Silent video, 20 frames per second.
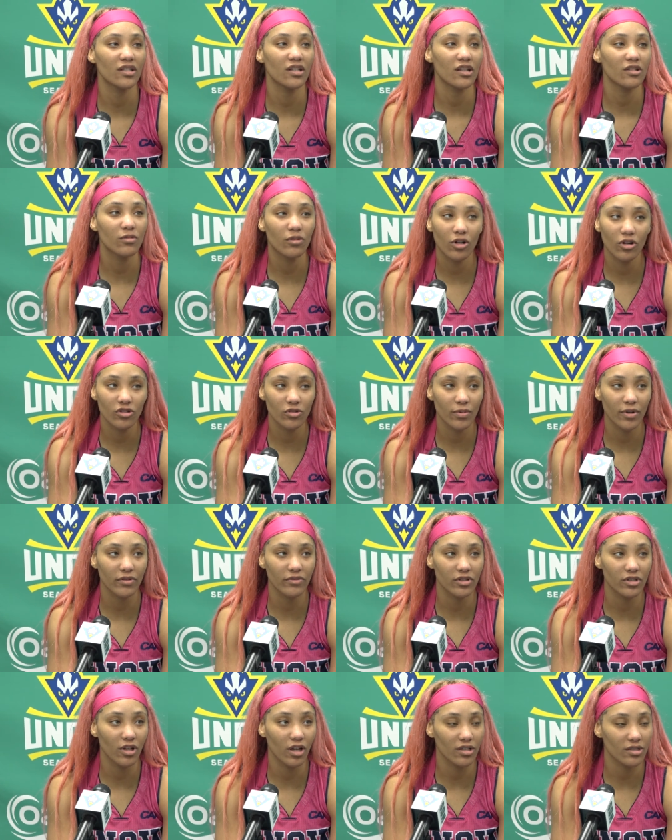That's what Coach
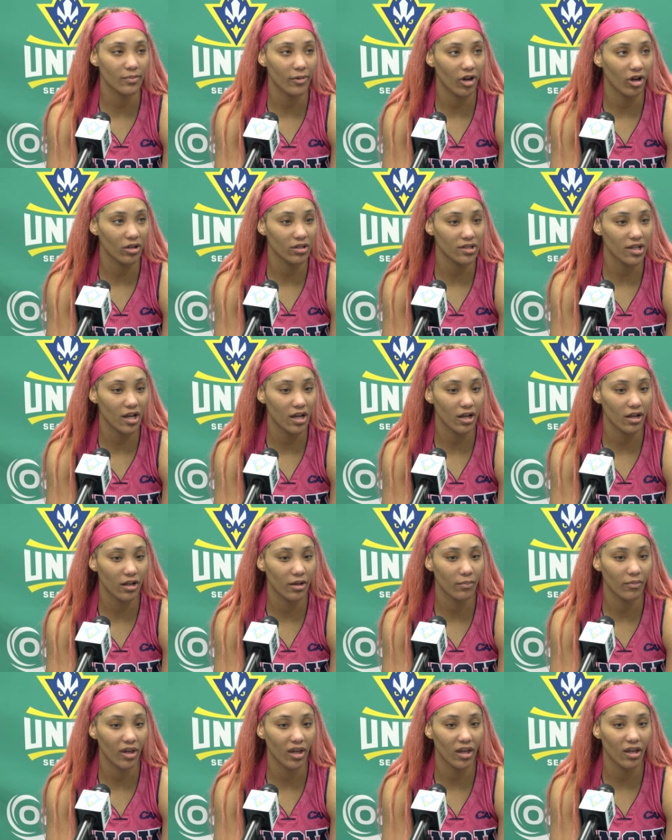Barefoot talks about all the
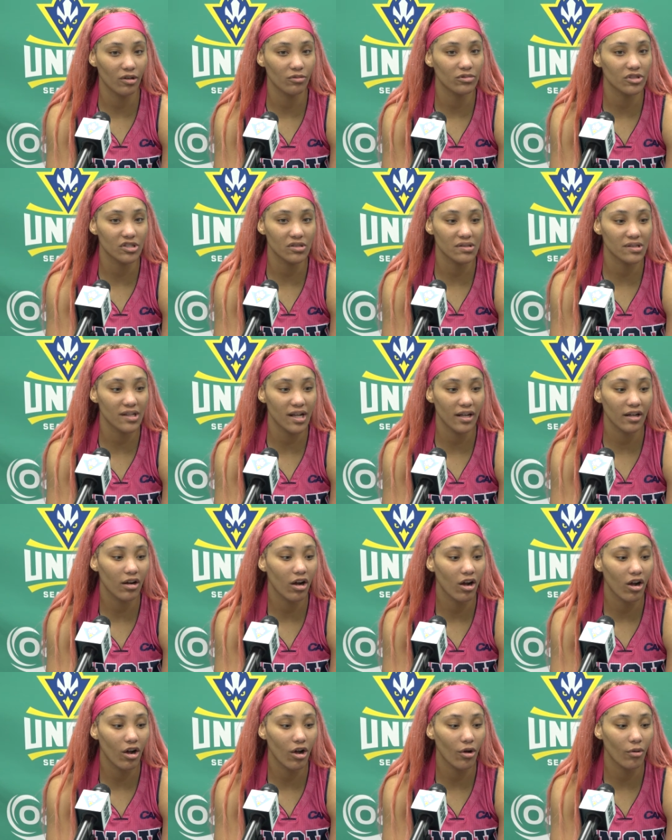time, and we just stay
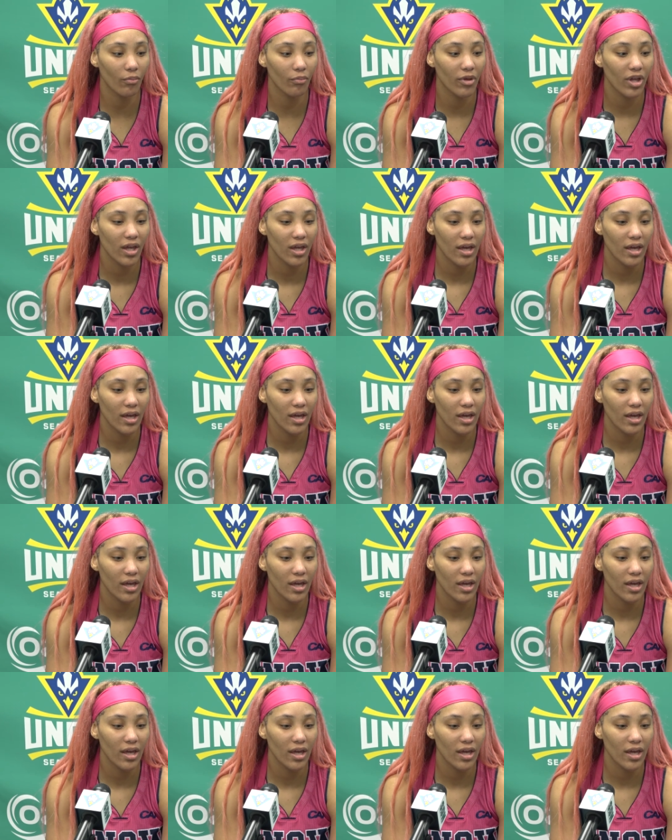calm.